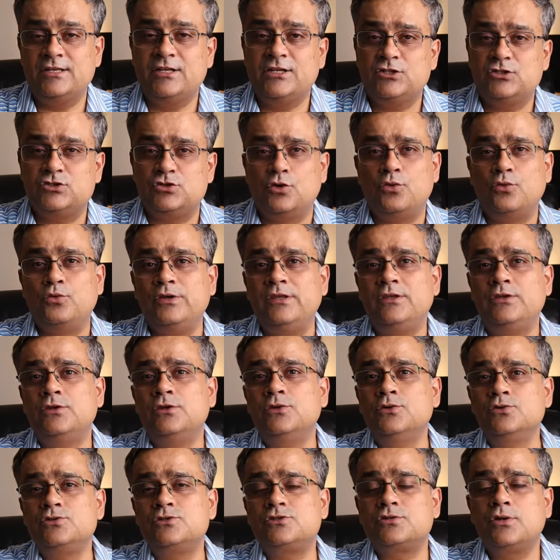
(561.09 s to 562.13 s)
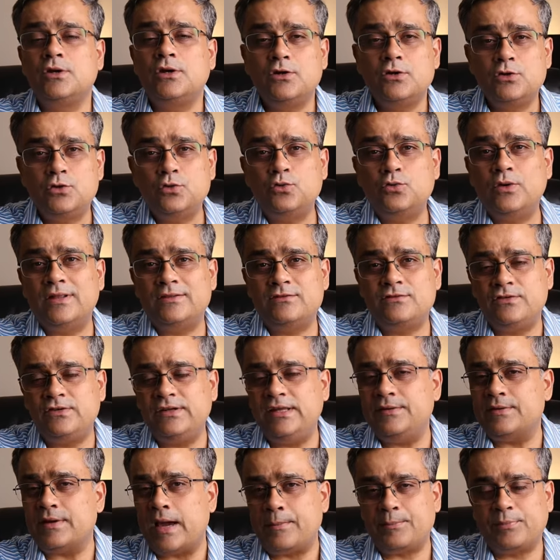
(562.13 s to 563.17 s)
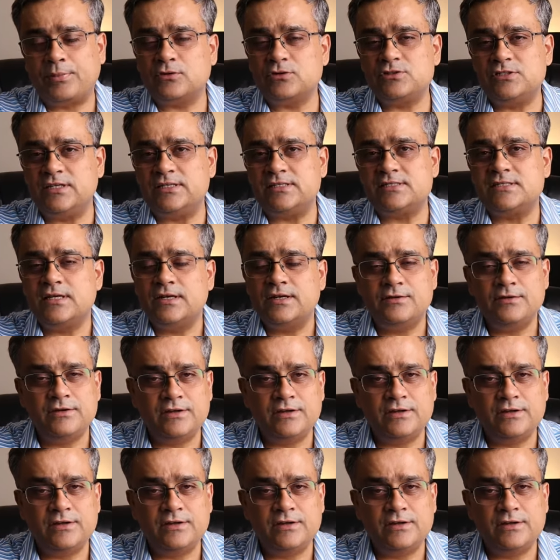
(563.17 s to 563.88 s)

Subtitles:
So we used 2 or 3 approaches,